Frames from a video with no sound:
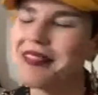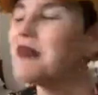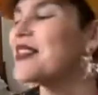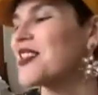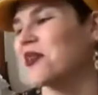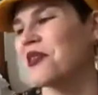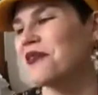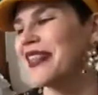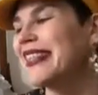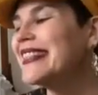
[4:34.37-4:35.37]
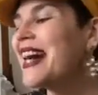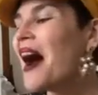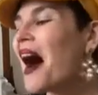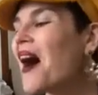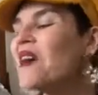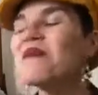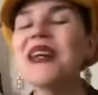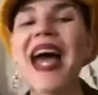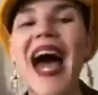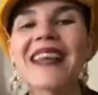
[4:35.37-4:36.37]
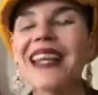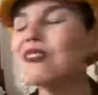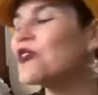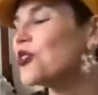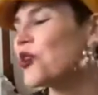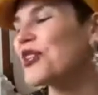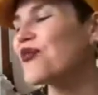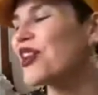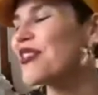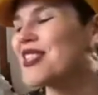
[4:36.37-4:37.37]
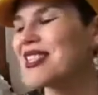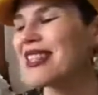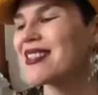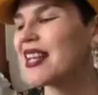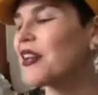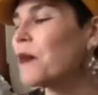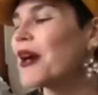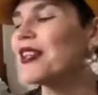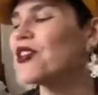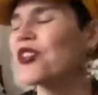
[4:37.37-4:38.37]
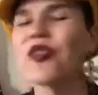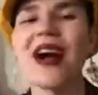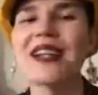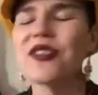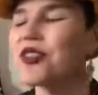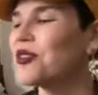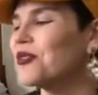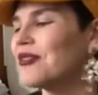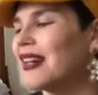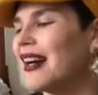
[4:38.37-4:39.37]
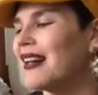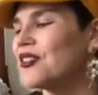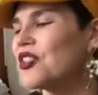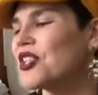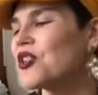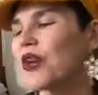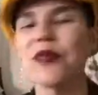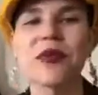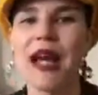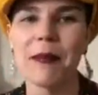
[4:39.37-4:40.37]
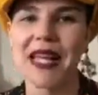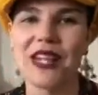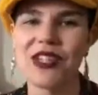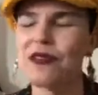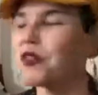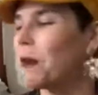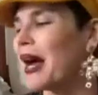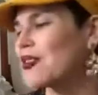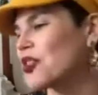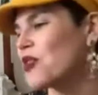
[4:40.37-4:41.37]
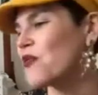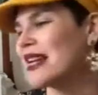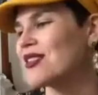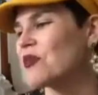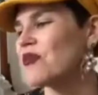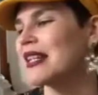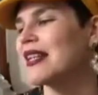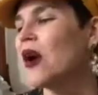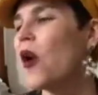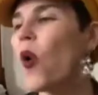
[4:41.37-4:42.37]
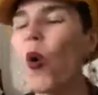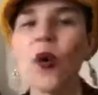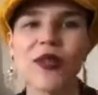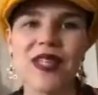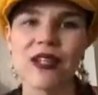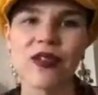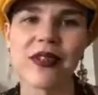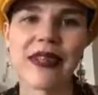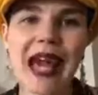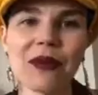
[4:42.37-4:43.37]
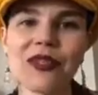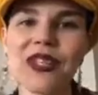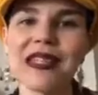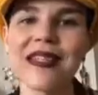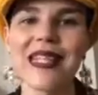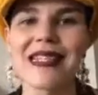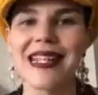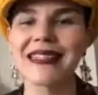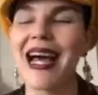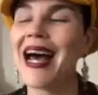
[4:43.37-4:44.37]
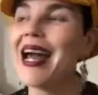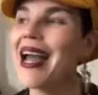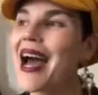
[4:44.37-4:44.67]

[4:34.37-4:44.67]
It sounds quite funny. And then, you know, there's various things, like apparently she tried to she tried to put an application in for The Bachelorette, some really awkward sexual encounters, things like that.